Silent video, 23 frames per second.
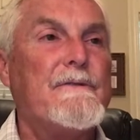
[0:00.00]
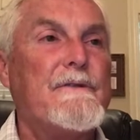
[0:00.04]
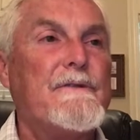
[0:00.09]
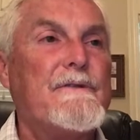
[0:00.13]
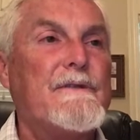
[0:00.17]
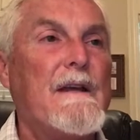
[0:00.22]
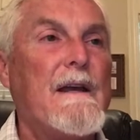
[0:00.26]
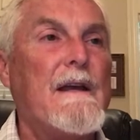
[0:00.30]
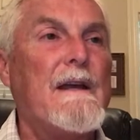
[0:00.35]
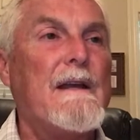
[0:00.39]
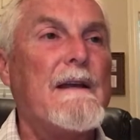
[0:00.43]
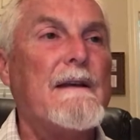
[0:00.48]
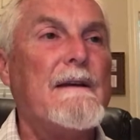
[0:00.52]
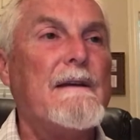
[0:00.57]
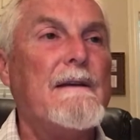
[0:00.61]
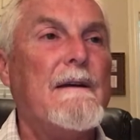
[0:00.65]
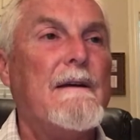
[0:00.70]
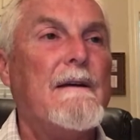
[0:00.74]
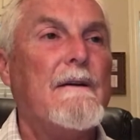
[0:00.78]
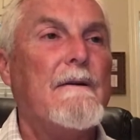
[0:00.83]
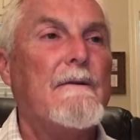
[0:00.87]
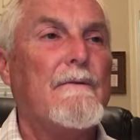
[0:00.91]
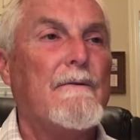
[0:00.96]
to say,
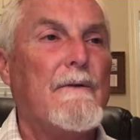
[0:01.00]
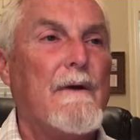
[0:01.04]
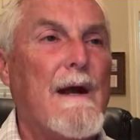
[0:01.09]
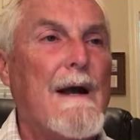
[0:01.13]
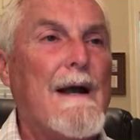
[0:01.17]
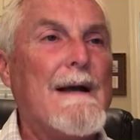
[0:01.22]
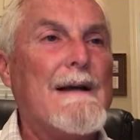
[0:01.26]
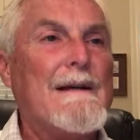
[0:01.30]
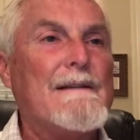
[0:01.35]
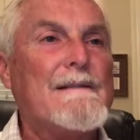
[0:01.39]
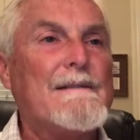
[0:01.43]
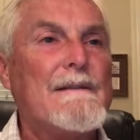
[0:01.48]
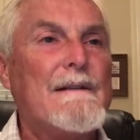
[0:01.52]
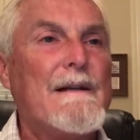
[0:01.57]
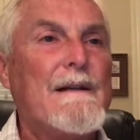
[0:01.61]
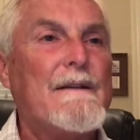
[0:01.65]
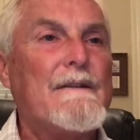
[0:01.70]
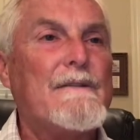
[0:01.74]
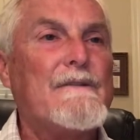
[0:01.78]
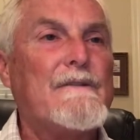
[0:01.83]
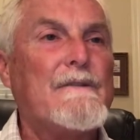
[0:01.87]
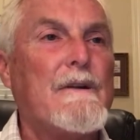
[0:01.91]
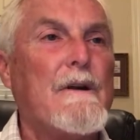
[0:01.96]
rise, let
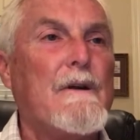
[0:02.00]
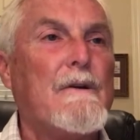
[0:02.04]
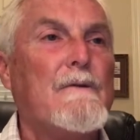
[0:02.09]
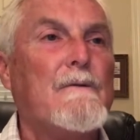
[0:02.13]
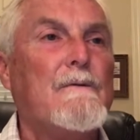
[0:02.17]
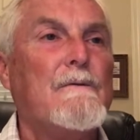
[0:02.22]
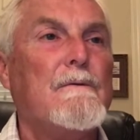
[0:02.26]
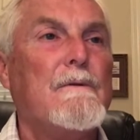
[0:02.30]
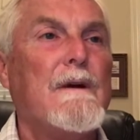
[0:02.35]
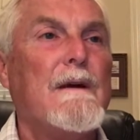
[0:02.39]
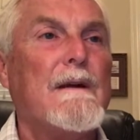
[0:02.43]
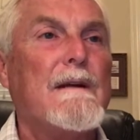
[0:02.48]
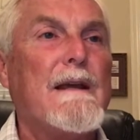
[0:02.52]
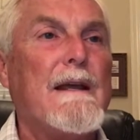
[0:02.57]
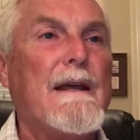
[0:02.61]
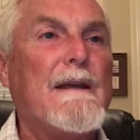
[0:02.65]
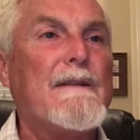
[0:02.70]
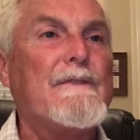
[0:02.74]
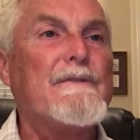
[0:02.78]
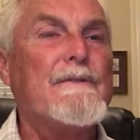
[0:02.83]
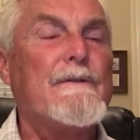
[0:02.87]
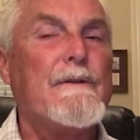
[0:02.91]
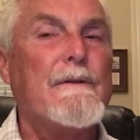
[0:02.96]
us go
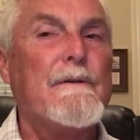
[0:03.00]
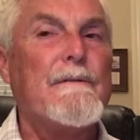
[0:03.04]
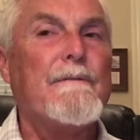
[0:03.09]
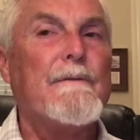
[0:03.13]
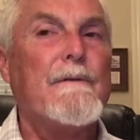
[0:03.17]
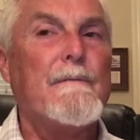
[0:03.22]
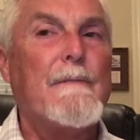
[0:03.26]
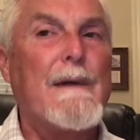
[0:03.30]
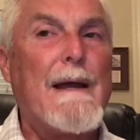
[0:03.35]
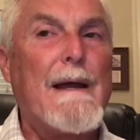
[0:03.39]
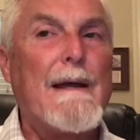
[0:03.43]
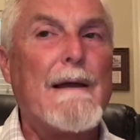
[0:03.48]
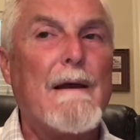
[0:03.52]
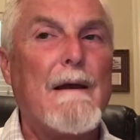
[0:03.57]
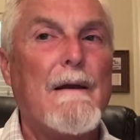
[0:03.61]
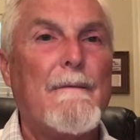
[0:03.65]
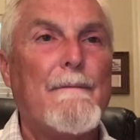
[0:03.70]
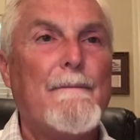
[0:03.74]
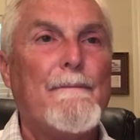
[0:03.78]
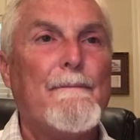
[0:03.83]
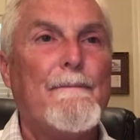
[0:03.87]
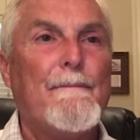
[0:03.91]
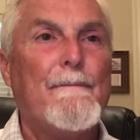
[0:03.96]
against her for battle.
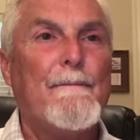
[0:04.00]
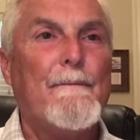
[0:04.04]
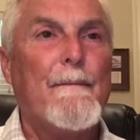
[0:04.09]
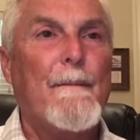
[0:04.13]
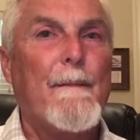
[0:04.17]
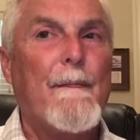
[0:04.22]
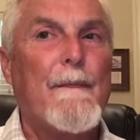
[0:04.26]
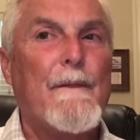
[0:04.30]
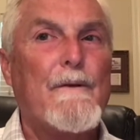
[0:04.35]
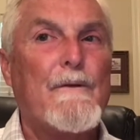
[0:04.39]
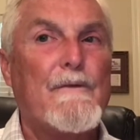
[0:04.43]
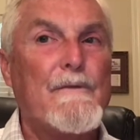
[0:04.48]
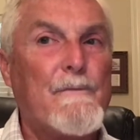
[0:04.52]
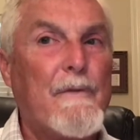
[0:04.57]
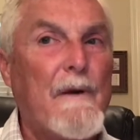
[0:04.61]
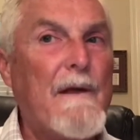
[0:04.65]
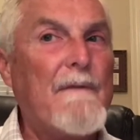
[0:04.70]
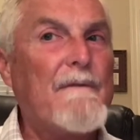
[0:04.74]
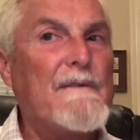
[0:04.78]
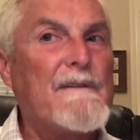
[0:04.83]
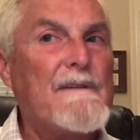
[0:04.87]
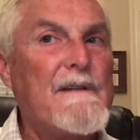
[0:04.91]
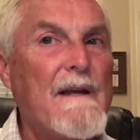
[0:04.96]
He's
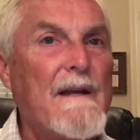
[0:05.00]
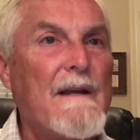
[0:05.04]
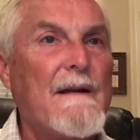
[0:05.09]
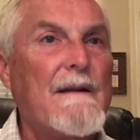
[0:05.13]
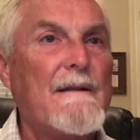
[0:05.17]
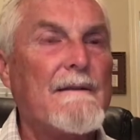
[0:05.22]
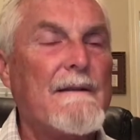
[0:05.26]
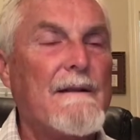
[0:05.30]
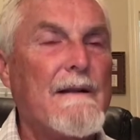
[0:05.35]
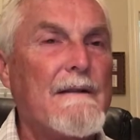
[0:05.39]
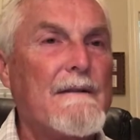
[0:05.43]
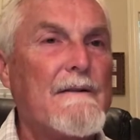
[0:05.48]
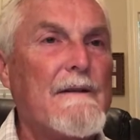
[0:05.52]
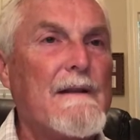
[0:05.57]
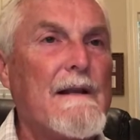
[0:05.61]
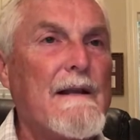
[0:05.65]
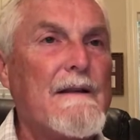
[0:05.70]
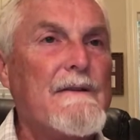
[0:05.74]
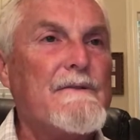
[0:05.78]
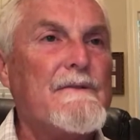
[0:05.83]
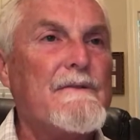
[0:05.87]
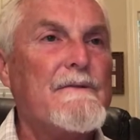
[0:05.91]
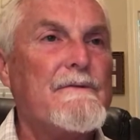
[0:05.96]
prophesying that the
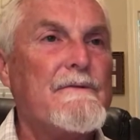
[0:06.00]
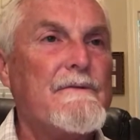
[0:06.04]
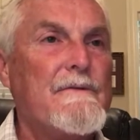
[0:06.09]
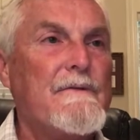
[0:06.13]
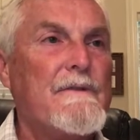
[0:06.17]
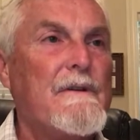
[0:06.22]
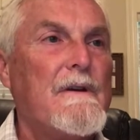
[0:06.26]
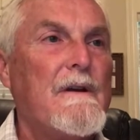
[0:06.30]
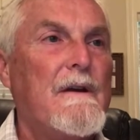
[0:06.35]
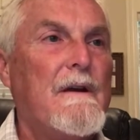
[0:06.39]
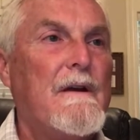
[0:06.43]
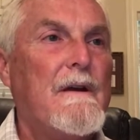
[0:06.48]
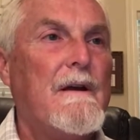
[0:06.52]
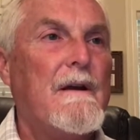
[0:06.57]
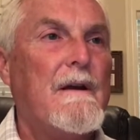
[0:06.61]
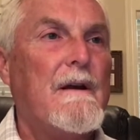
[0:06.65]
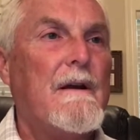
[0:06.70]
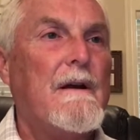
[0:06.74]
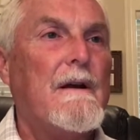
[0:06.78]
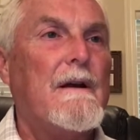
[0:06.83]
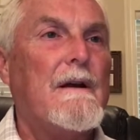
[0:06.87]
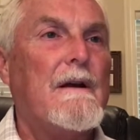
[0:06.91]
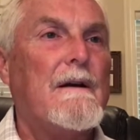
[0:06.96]
nations
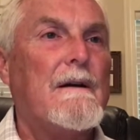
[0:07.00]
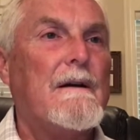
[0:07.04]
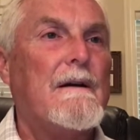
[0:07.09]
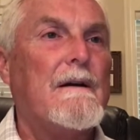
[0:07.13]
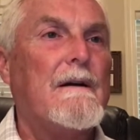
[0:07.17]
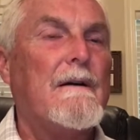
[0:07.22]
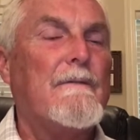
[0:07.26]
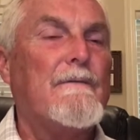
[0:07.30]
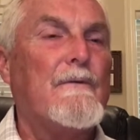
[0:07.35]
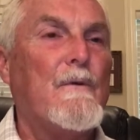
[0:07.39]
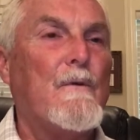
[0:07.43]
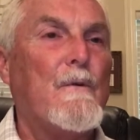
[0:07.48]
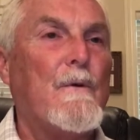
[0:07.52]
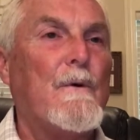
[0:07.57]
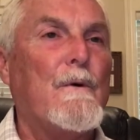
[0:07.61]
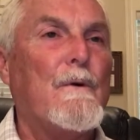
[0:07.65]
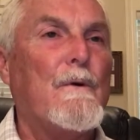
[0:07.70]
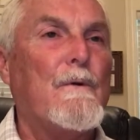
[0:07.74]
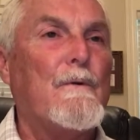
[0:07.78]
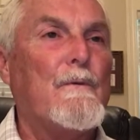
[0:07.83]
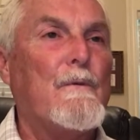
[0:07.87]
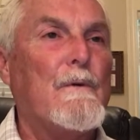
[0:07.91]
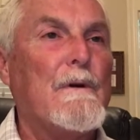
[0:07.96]
of the
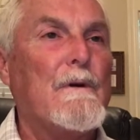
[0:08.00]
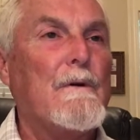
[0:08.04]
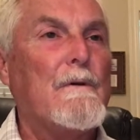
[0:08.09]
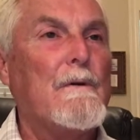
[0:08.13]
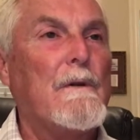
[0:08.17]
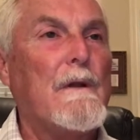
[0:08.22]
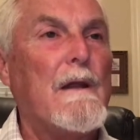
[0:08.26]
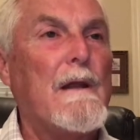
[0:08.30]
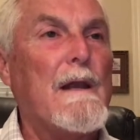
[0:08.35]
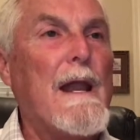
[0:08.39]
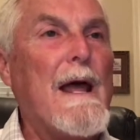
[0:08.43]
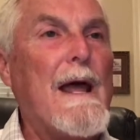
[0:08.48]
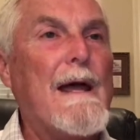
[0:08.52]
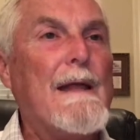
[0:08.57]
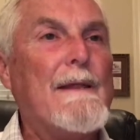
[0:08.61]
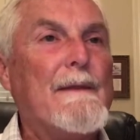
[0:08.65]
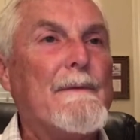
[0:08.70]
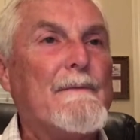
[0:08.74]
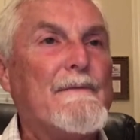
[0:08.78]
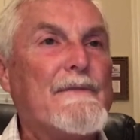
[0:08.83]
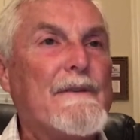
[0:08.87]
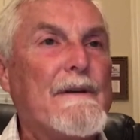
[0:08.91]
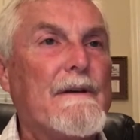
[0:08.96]
world will align
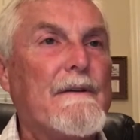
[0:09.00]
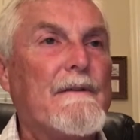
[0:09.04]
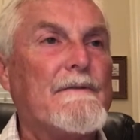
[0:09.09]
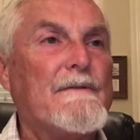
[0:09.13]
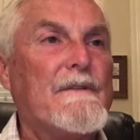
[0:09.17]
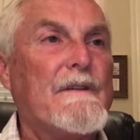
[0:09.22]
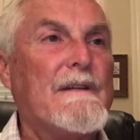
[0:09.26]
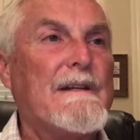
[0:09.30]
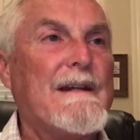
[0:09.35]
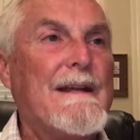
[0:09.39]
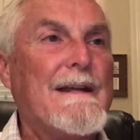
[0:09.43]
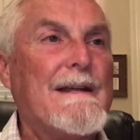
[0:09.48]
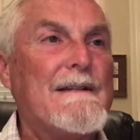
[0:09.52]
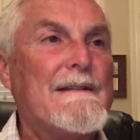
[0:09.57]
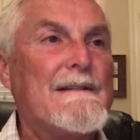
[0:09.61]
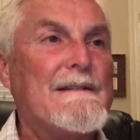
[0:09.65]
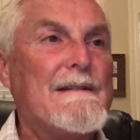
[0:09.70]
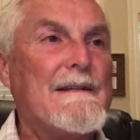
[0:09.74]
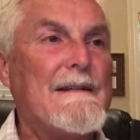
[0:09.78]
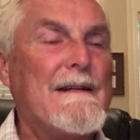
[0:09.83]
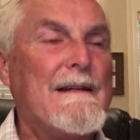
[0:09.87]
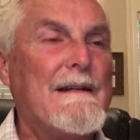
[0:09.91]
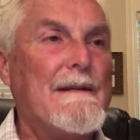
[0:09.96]
themselves
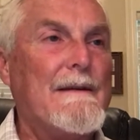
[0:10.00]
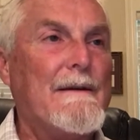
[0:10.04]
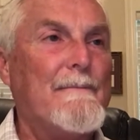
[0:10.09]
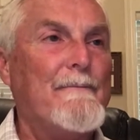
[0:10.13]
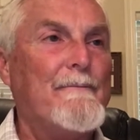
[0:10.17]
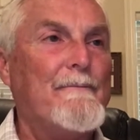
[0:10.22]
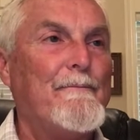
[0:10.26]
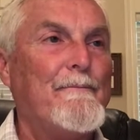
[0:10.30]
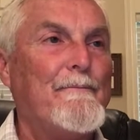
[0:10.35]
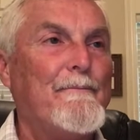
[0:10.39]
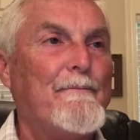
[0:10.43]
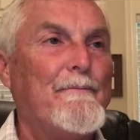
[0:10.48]
against Edom.